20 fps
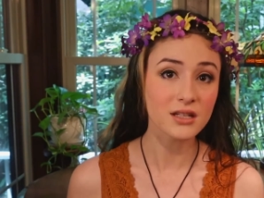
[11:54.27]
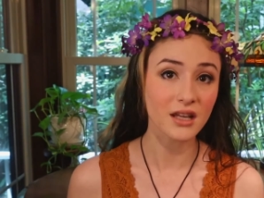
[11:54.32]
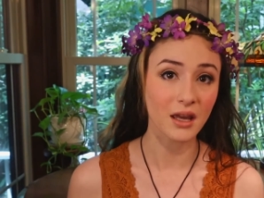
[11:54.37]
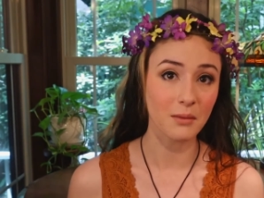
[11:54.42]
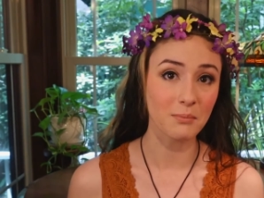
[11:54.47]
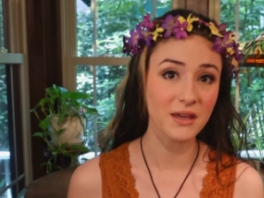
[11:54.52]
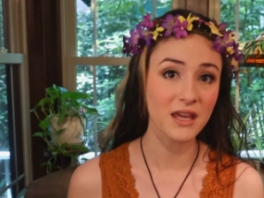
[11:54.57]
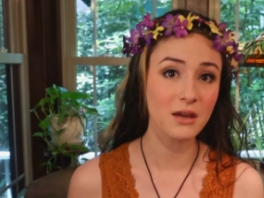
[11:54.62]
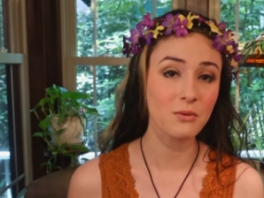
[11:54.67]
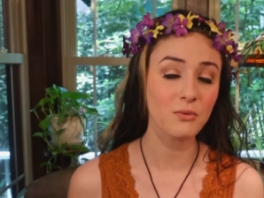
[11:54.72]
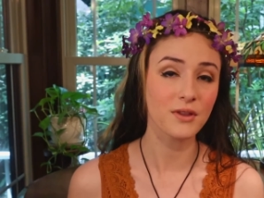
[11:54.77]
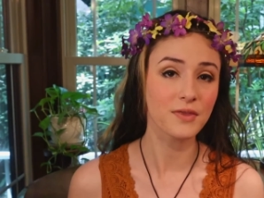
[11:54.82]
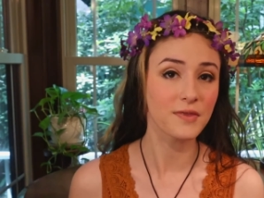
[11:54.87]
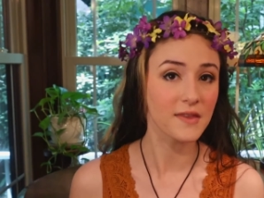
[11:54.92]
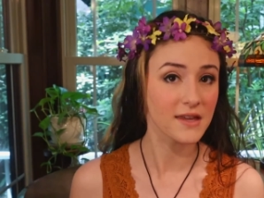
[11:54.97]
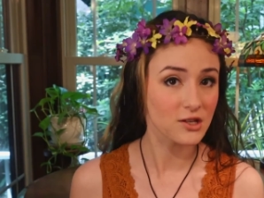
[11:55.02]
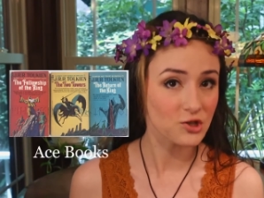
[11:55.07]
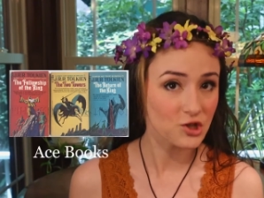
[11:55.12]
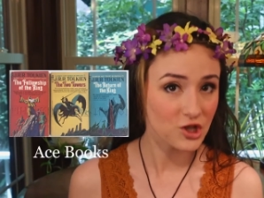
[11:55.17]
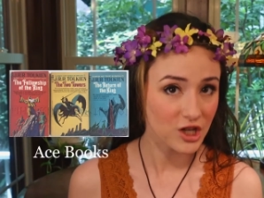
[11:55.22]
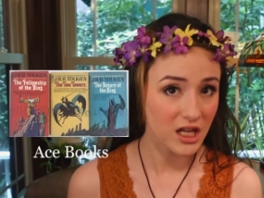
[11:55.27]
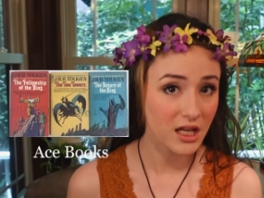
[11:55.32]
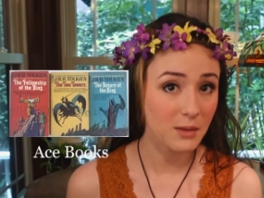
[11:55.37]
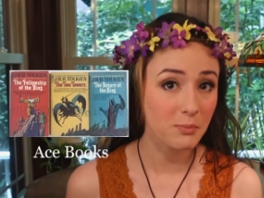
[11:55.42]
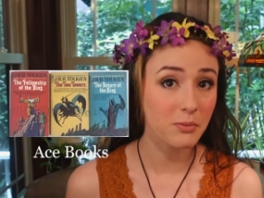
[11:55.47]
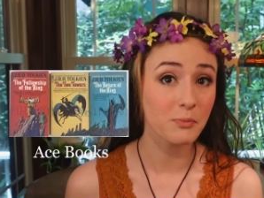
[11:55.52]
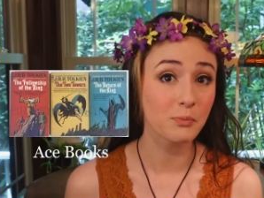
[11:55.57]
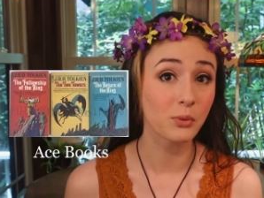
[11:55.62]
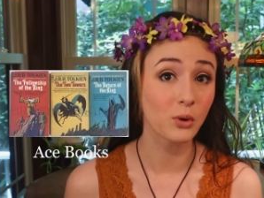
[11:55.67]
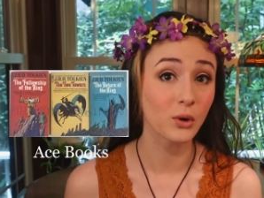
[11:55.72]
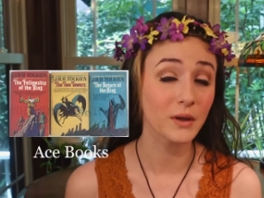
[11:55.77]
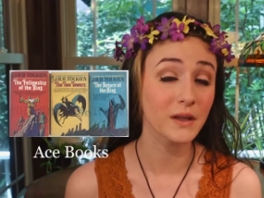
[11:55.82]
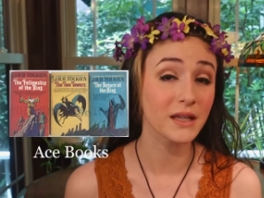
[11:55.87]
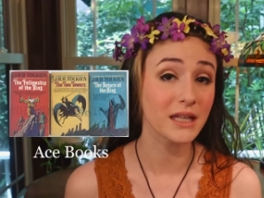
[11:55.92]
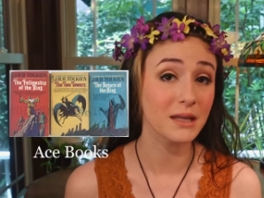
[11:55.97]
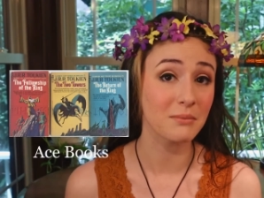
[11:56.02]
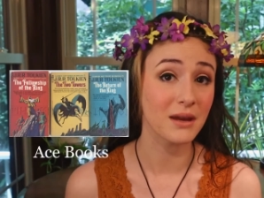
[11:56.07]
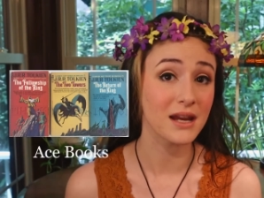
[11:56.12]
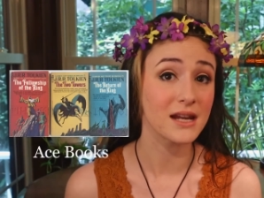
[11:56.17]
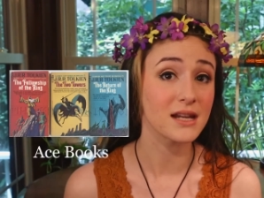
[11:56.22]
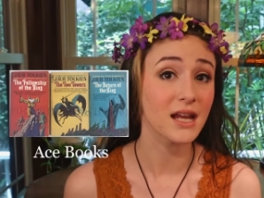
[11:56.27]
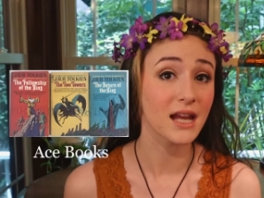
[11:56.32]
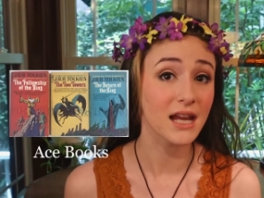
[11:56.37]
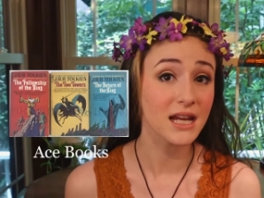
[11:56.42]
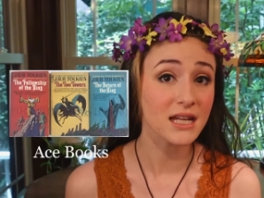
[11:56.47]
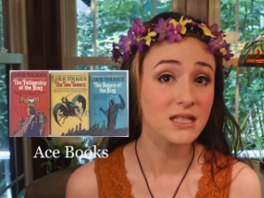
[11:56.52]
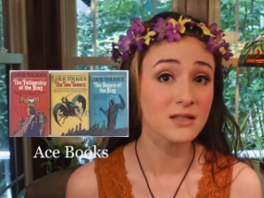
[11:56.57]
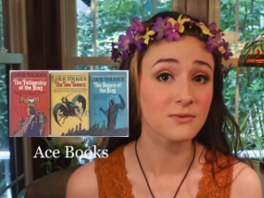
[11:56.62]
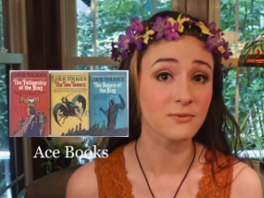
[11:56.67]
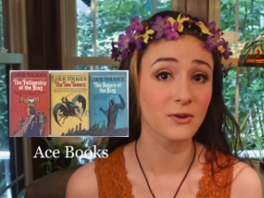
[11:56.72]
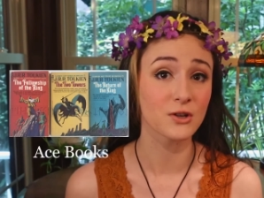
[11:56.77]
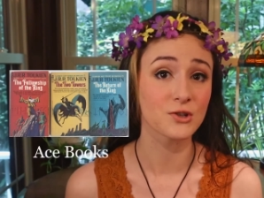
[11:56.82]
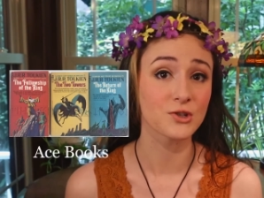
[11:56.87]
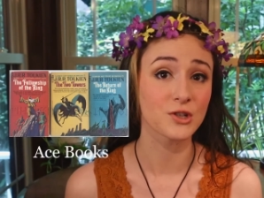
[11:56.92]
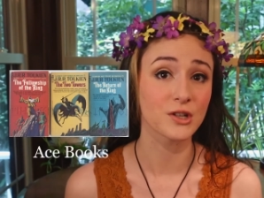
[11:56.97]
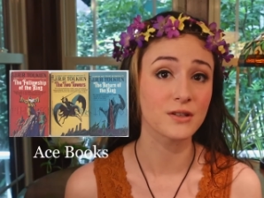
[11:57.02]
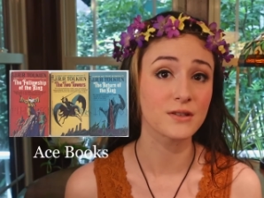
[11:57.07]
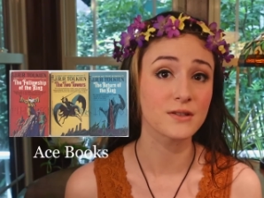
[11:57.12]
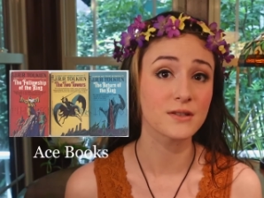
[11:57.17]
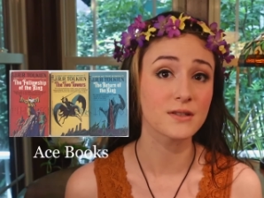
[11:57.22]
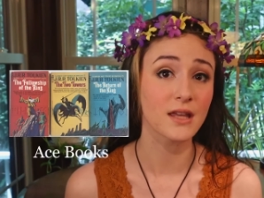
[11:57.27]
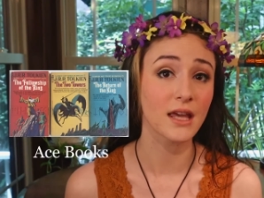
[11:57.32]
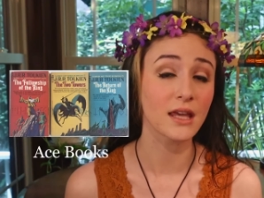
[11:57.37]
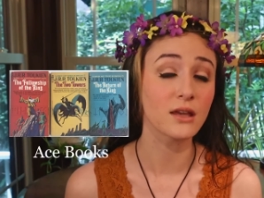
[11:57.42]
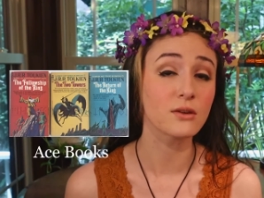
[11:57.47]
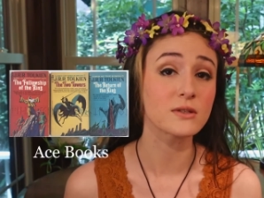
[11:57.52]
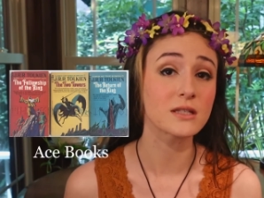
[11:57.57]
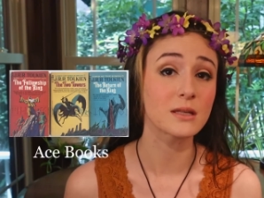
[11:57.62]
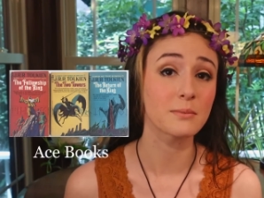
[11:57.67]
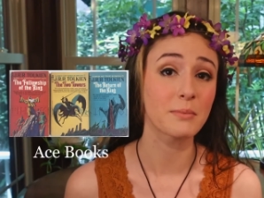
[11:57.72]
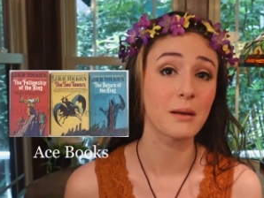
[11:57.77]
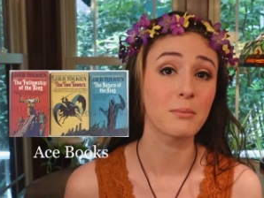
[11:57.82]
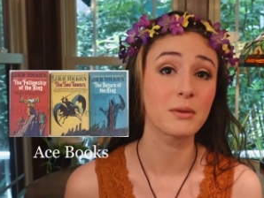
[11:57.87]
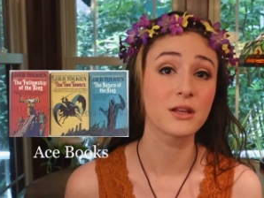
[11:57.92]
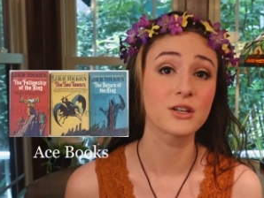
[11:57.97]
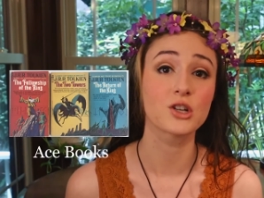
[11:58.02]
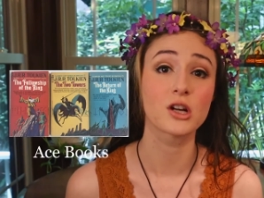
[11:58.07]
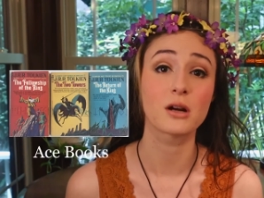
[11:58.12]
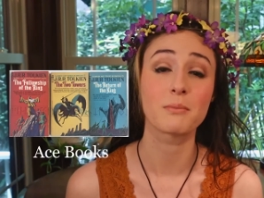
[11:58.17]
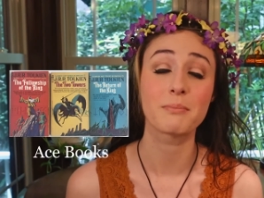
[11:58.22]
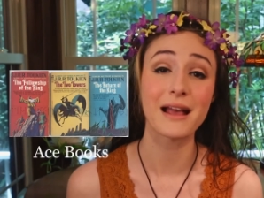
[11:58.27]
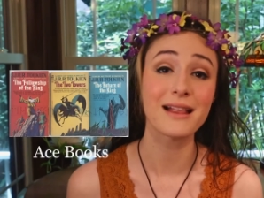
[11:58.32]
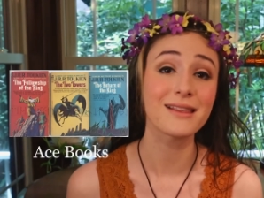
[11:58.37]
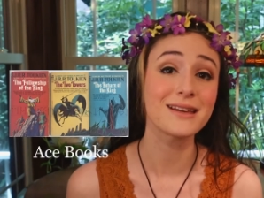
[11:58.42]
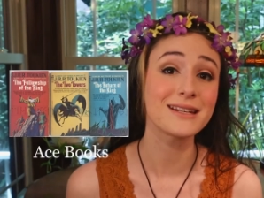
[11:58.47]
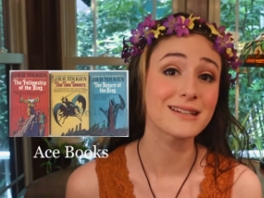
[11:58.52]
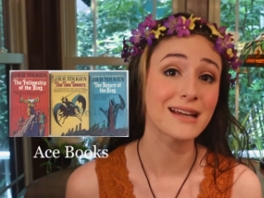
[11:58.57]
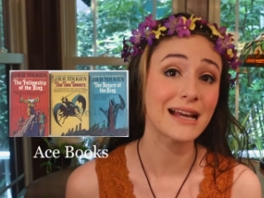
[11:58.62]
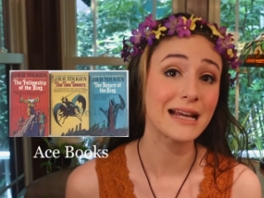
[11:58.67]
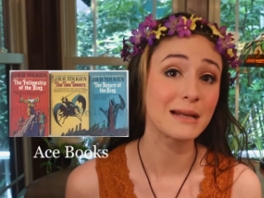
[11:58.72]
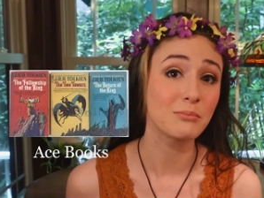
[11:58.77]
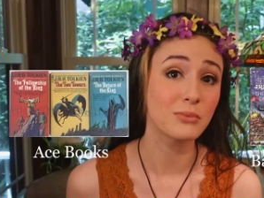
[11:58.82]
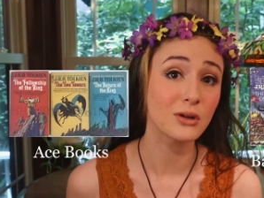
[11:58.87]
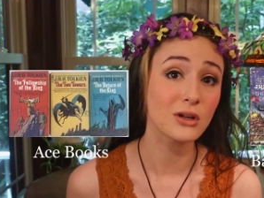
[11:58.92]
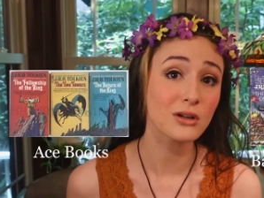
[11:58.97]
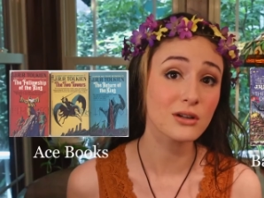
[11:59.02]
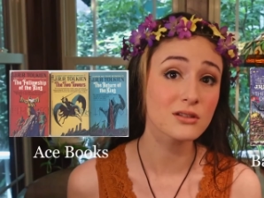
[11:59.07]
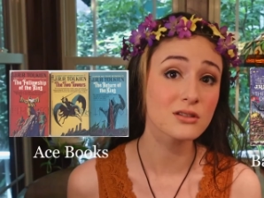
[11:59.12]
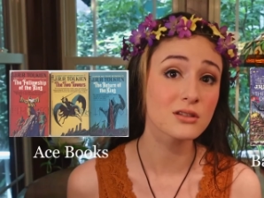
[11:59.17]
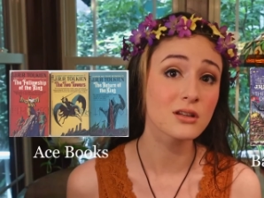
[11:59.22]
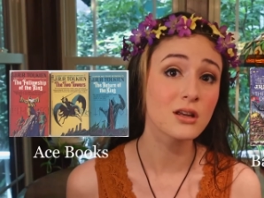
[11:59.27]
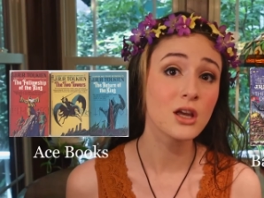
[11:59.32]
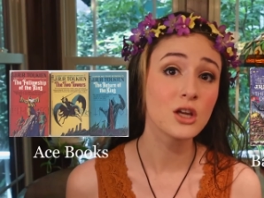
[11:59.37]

To compete with the cheap, poorly made Ace versions, they used the publisher Ballantine Books